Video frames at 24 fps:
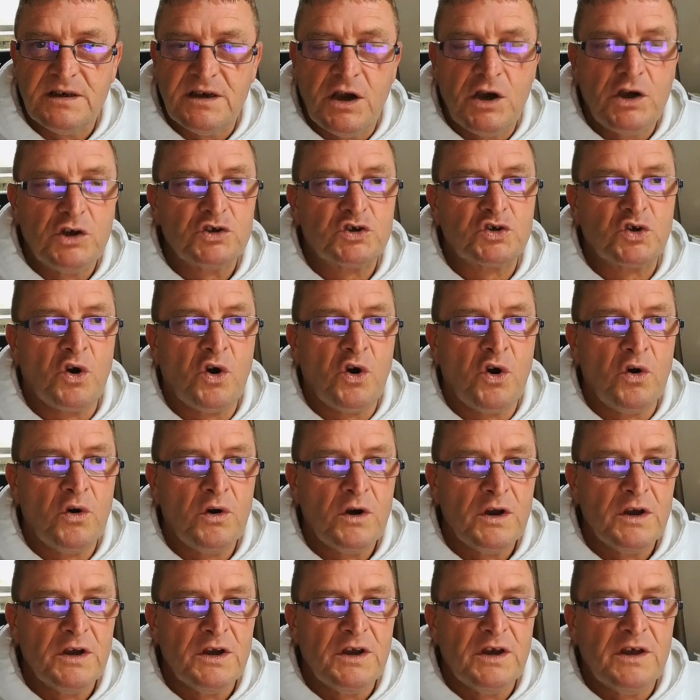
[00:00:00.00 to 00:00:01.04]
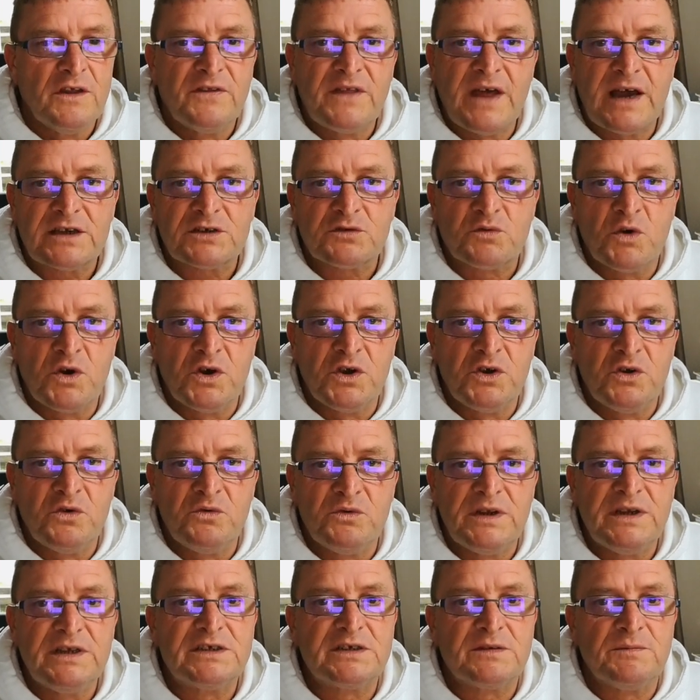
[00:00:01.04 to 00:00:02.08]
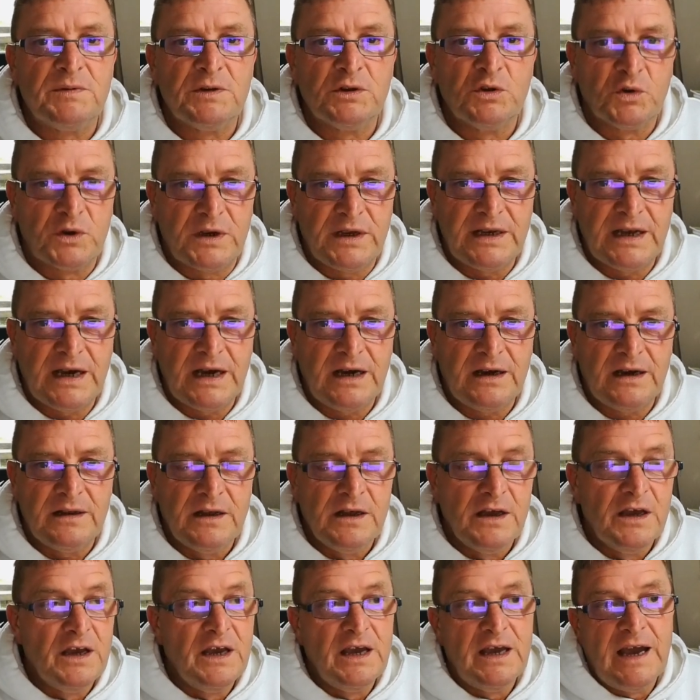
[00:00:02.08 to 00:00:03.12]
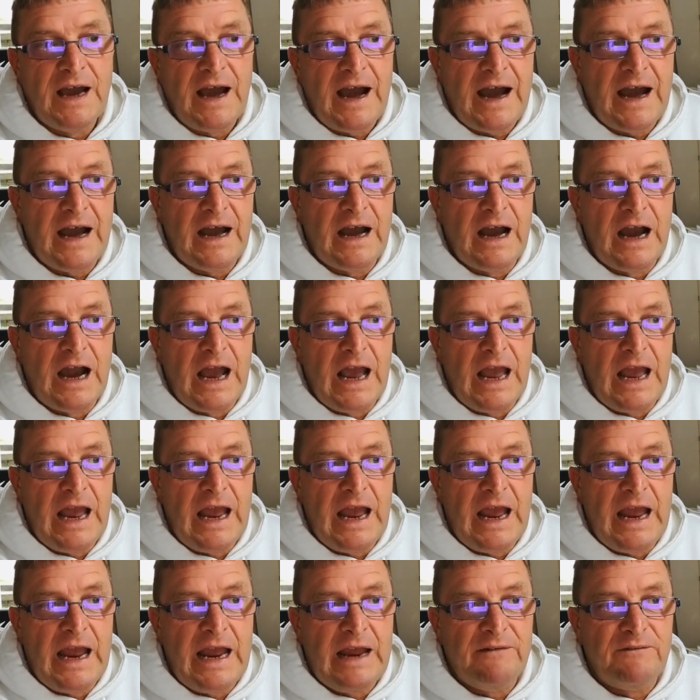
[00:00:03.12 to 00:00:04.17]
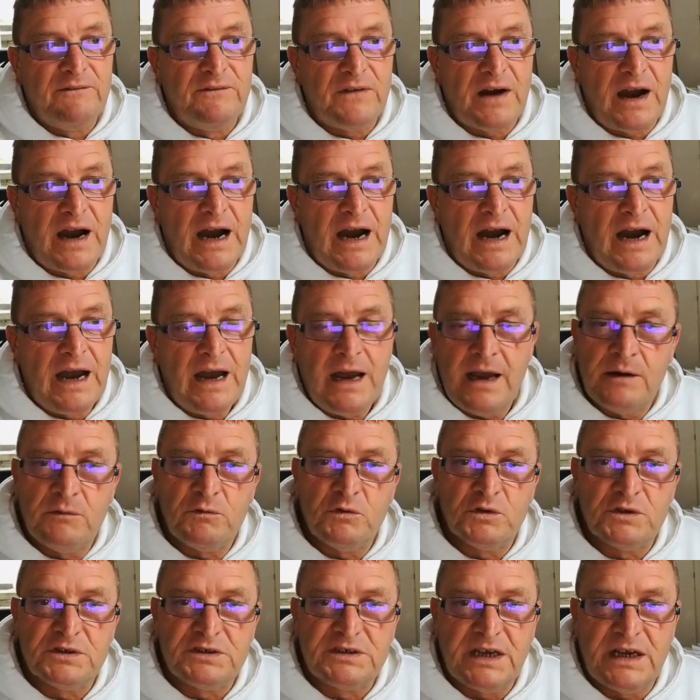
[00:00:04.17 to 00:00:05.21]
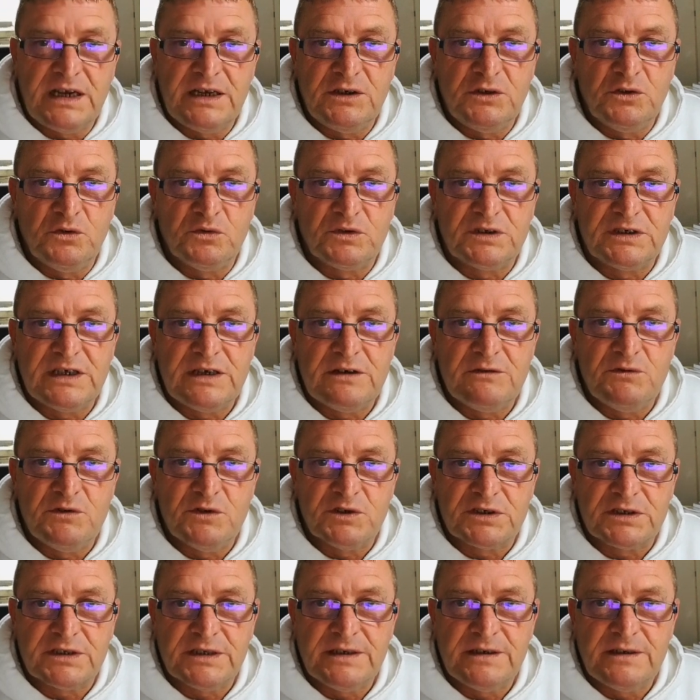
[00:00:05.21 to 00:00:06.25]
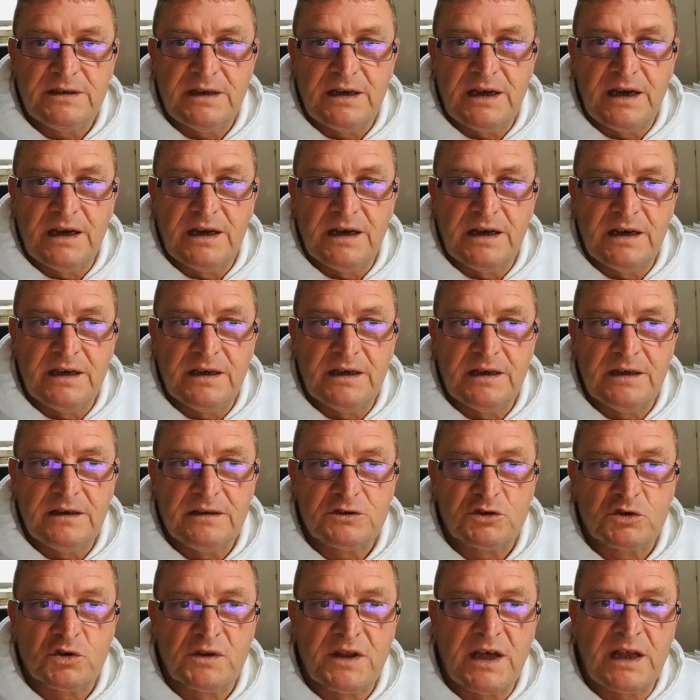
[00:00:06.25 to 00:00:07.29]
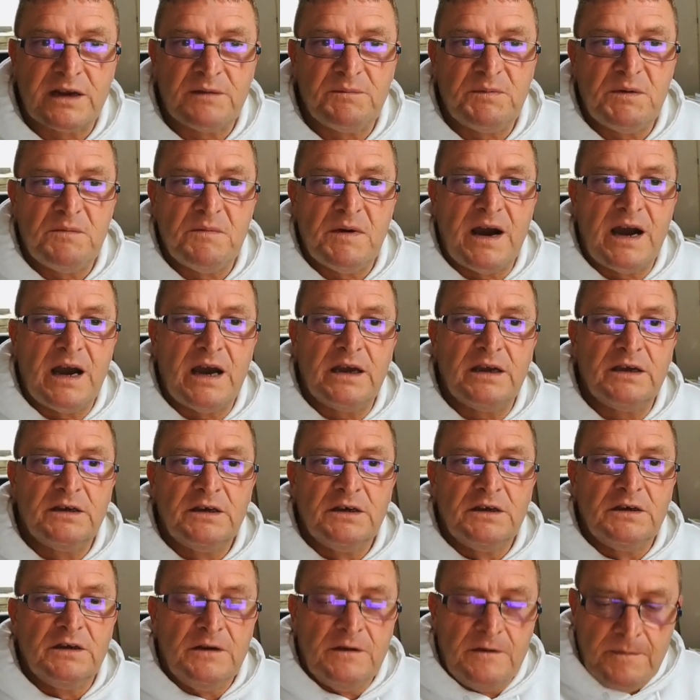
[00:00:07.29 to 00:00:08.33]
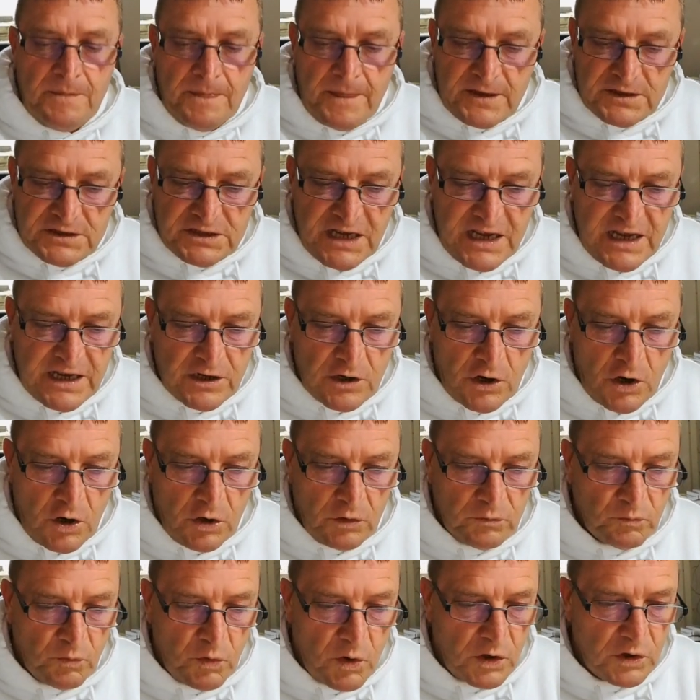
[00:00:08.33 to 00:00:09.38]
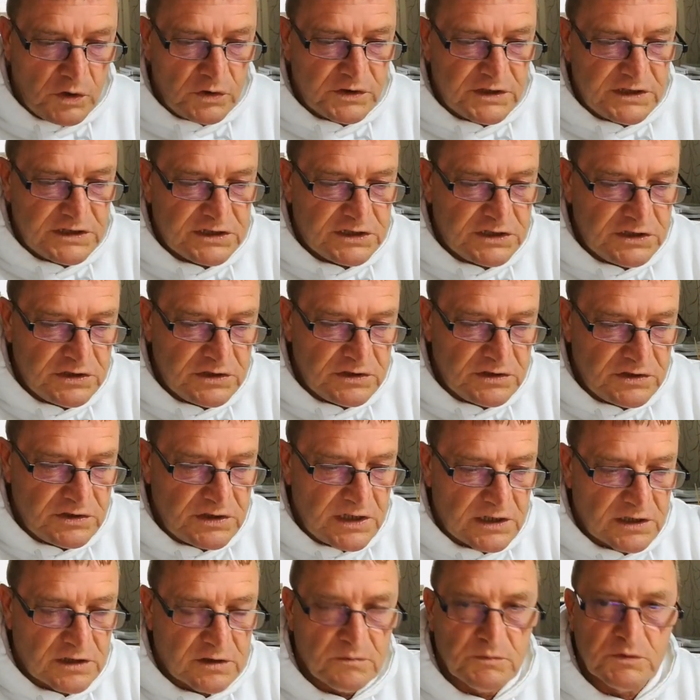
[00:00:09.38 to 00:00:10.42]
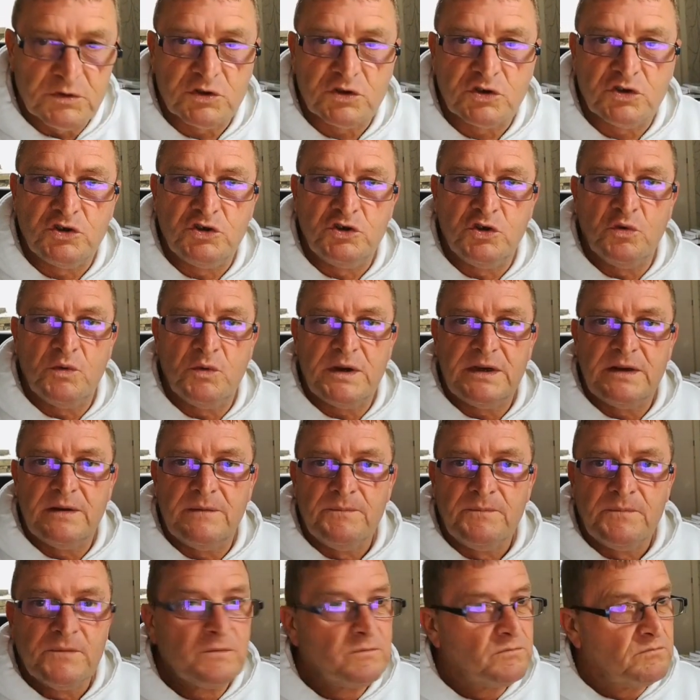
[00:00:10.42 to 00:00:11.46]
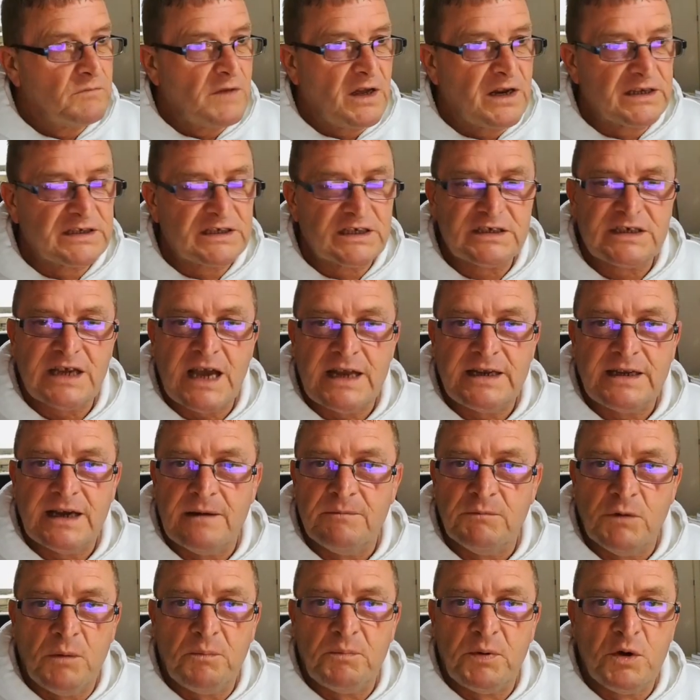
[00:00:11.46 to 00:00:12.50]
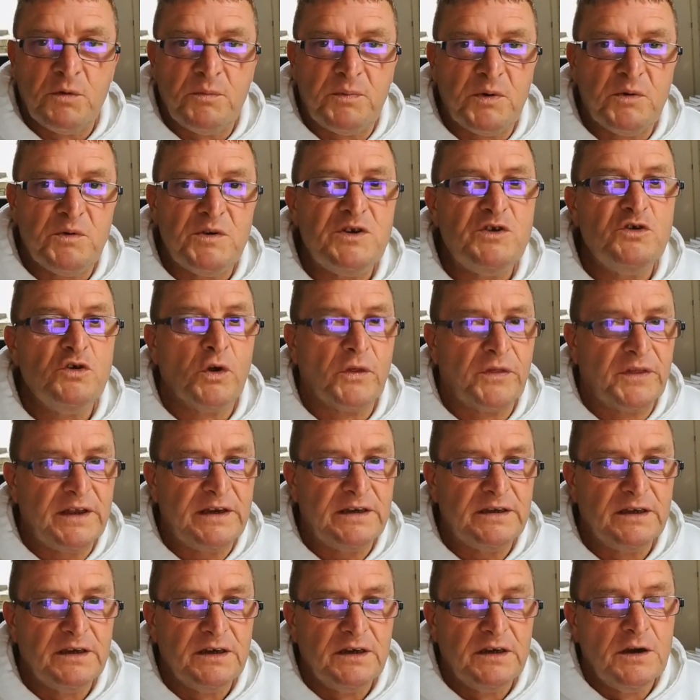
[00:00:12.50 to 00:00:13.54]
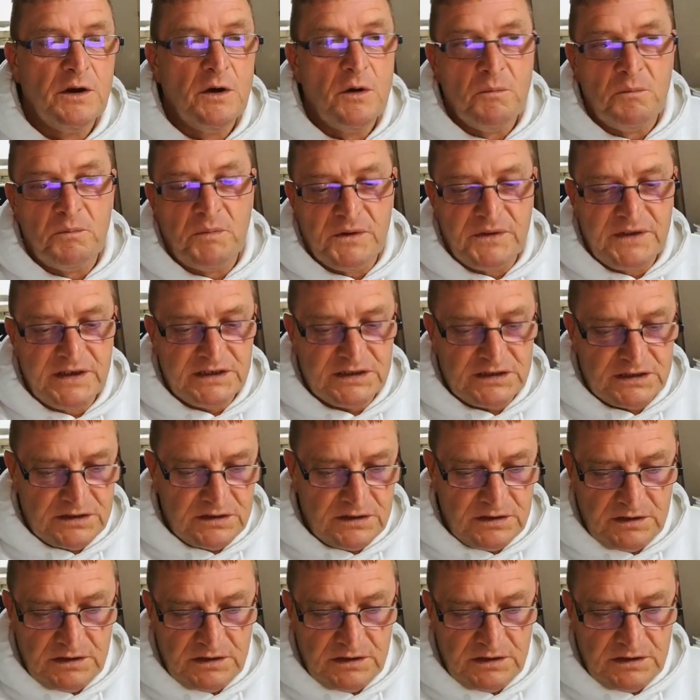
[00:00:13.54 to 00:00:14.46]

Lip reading: So that's where you need to be looking at. If I am going to take you seriously. So that'd be my take on what this gentleman's doing. And as I said, I'm not poo-pooing nothing. But this,